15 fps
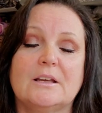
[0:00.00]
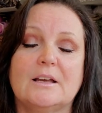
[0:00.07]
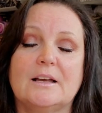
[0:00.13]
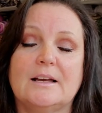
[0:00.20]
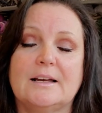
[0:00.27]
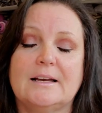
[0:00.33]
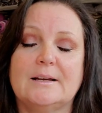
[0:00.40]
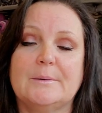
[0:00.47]

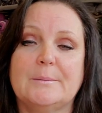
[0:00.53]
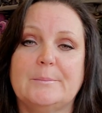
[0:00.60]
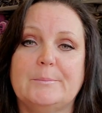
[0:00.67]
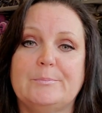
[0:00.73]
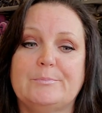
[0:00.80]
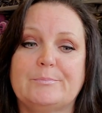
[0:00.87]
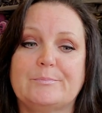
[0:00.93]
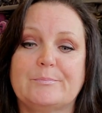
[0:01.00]

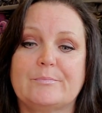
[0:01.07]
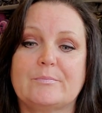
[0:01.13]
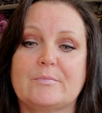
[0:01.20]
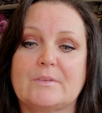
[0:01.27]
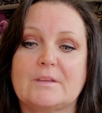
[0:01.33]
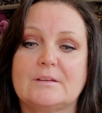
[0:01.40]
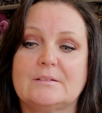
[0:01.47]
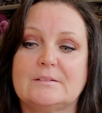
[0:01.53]
Um,
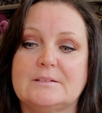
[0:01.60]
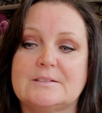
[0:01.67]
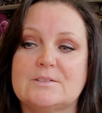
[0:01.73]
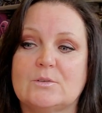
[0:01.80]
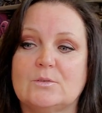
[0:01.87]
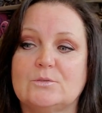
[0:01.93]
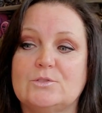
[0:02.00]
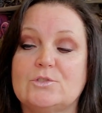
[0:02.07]

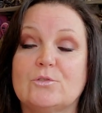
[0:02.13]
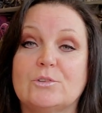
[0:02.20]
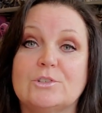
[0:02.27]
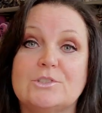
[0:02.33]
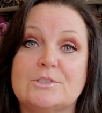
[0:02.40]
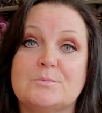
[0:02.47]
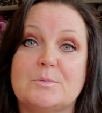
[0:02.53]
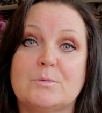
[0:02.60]
so
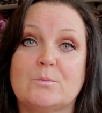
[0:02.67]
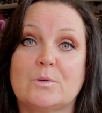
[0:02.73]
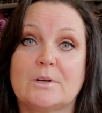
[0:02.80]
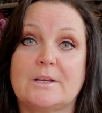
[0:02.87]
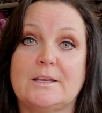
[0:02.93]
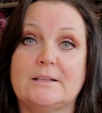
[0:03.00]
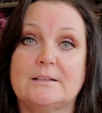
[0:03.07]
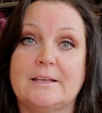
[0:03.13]
George has been
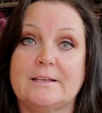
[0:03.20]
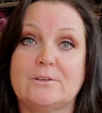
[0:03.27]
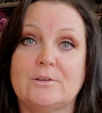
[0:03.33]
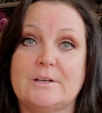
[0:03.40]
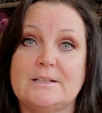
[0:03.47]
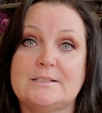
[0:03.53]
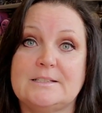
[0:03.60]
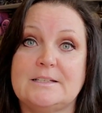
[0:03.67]
working like
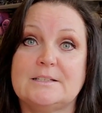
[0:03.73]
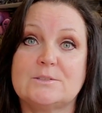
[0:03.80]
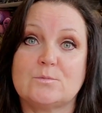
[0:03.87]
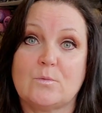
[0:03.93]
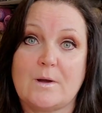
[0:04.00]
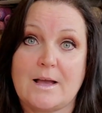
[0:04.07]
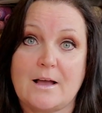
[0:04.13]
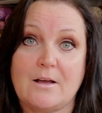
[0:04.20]
crazy as
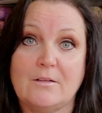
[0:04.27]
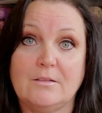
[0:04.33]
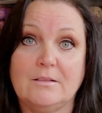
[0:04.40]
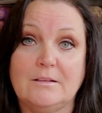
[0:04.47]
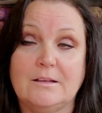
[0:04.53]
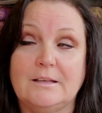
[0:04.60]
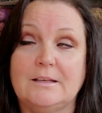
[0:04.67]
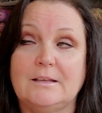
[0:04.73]
well.